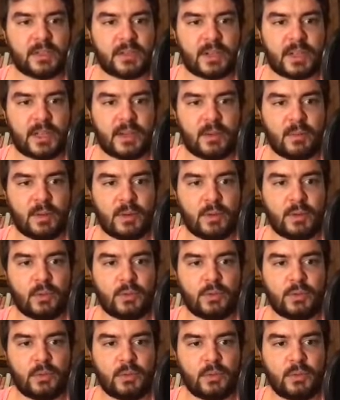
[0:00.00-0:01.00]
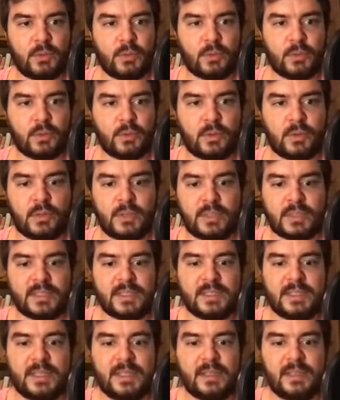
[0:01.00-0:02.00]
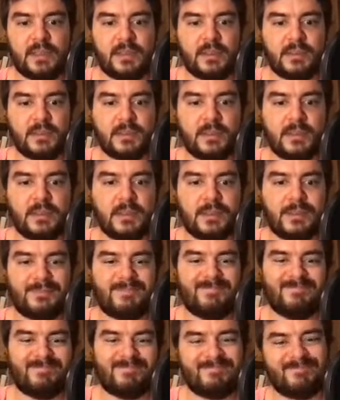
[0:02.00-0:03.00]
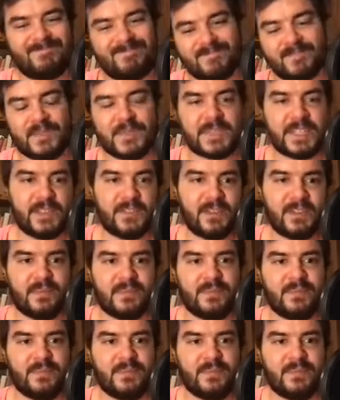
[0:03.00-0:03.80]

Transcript: Okay, I will go to, let's say, seven.